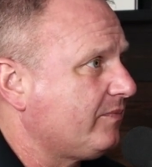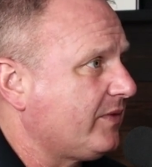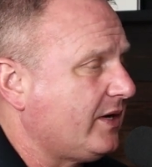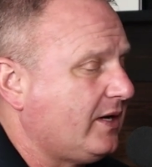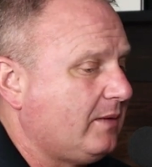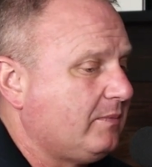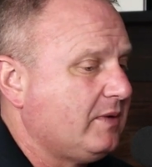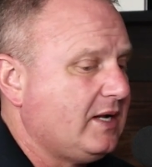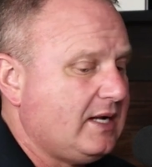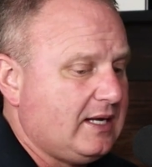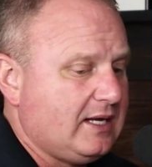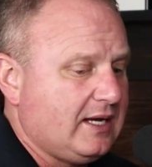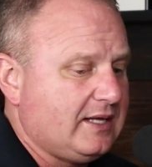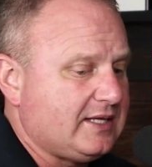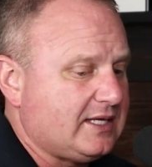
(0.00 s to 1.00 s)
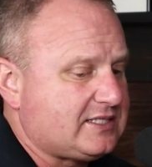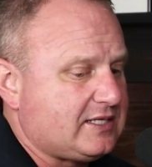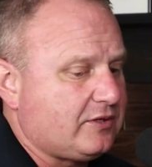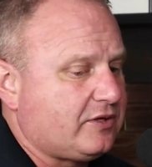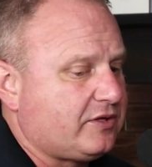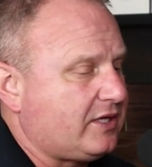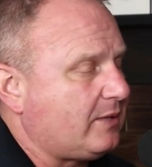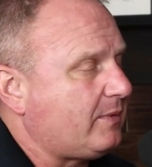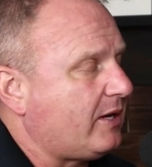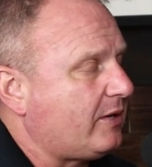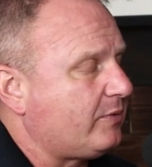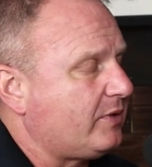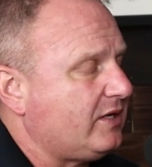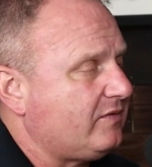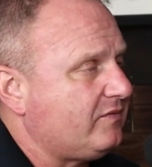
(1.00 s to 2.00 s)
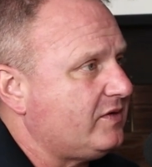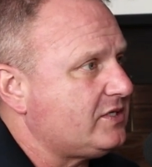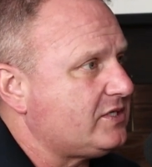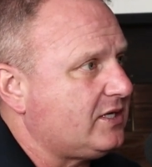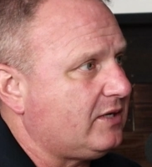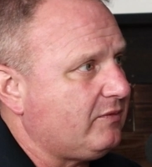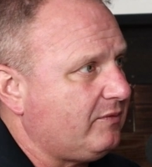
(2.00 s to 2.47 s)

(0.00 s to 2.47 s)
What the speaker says: And that's the other thing about re-envisioning.